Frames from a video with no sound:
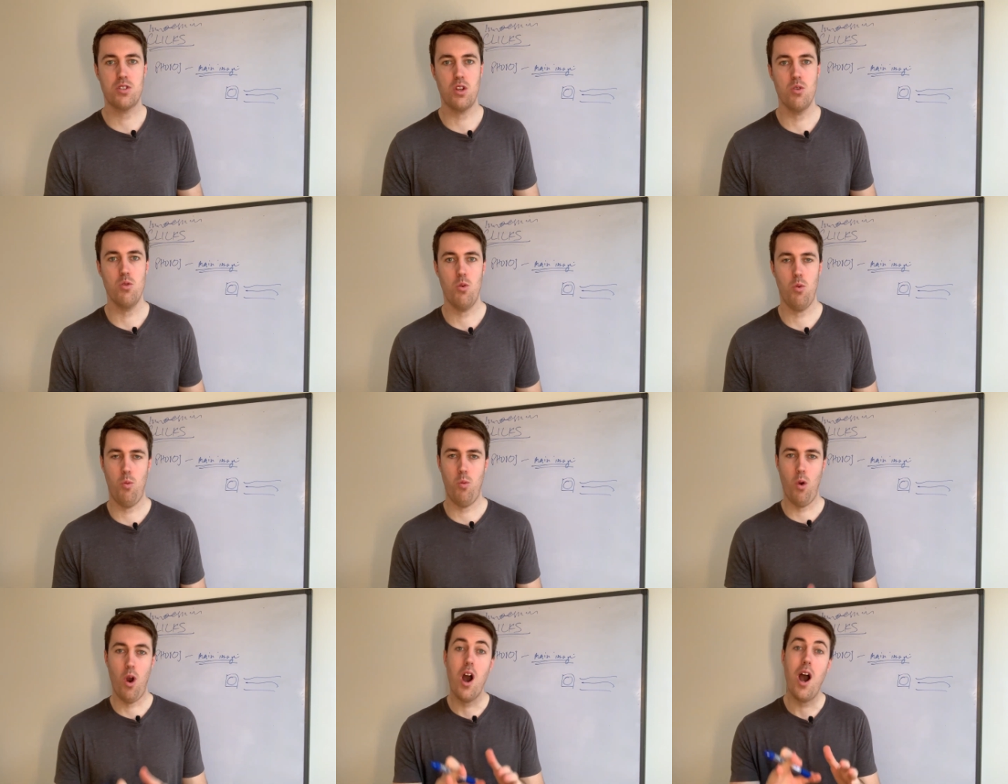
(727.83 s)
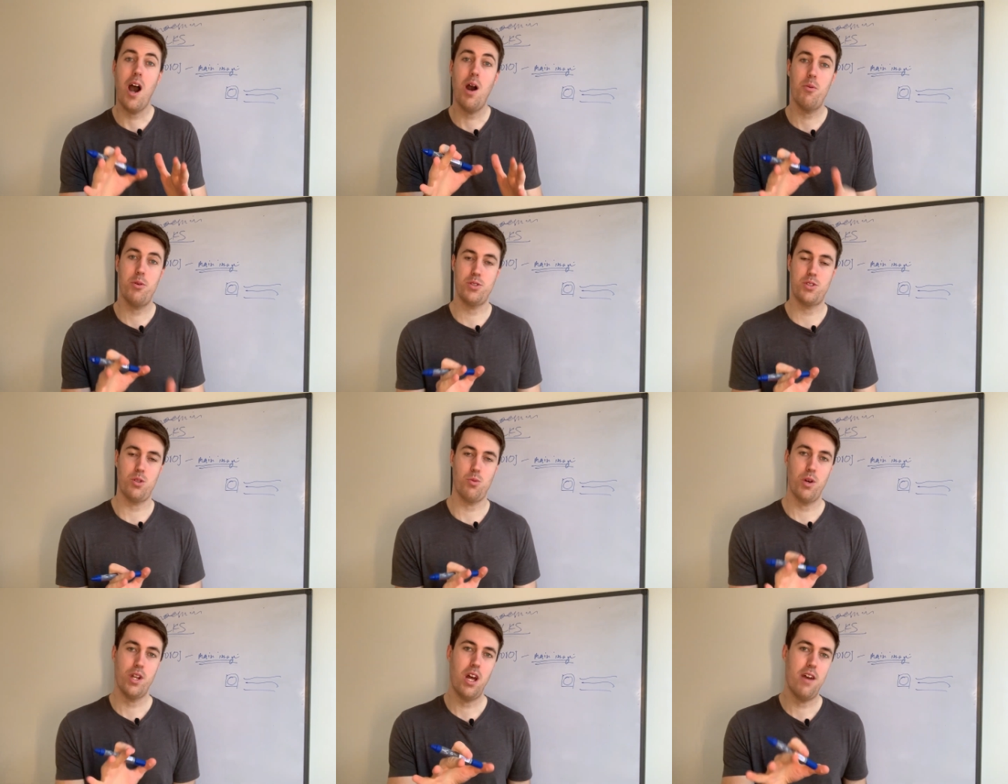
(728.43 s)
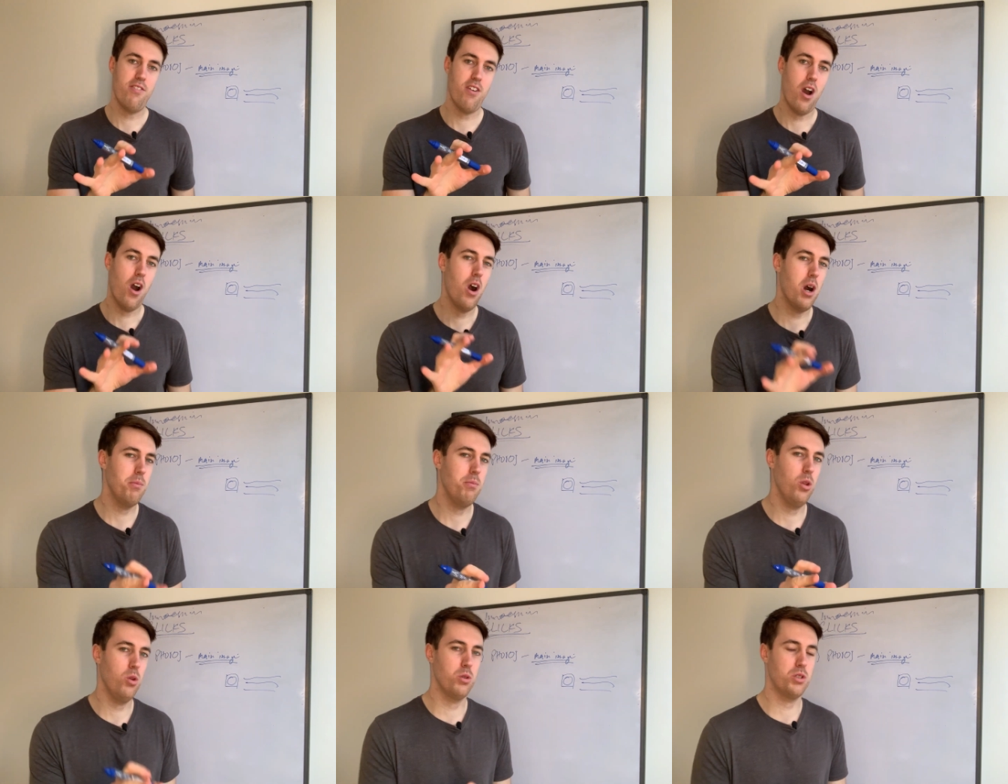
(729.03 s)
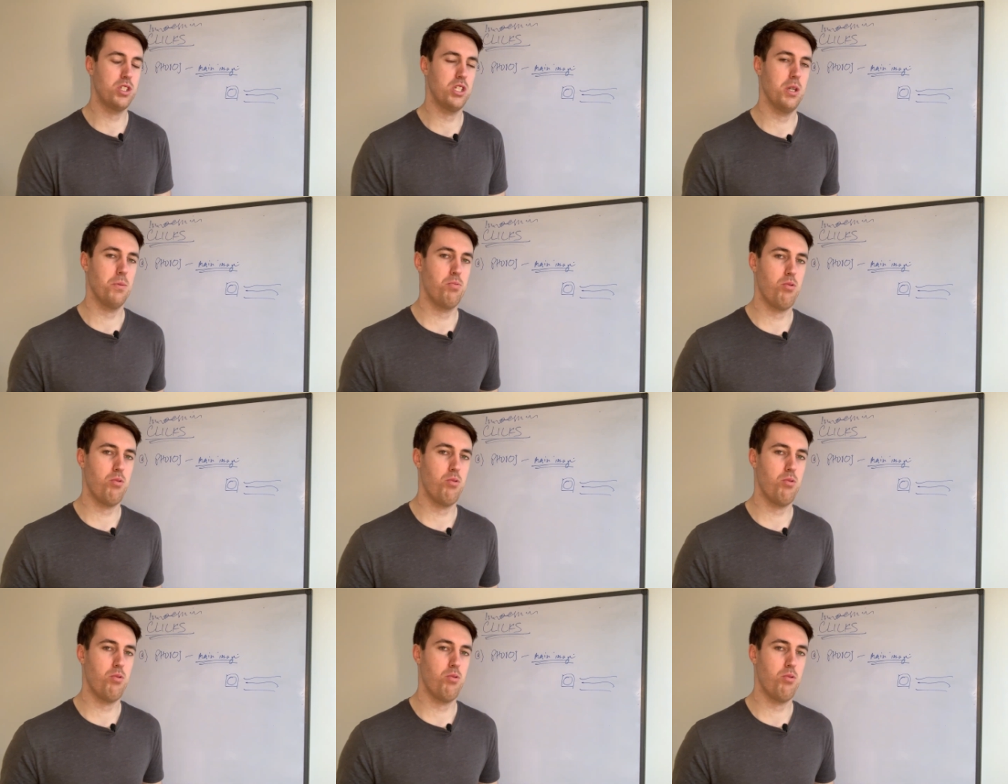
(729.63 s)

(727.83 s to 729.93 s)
So what I would do whenever I'm launching